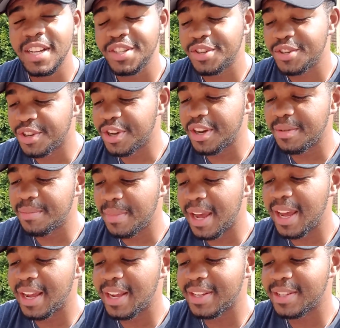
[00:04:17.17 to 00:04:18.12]
that you could
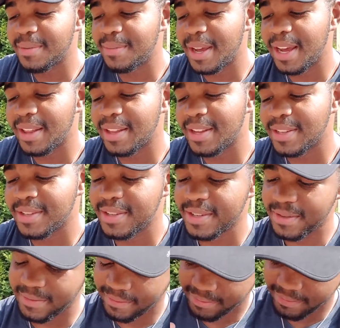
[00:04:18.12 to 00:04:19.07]
make to make
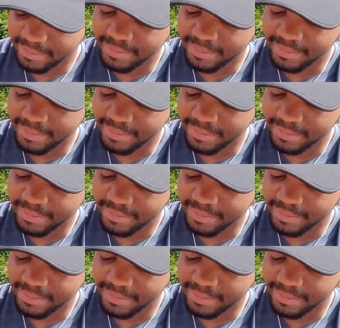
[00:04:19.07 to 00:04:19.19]
this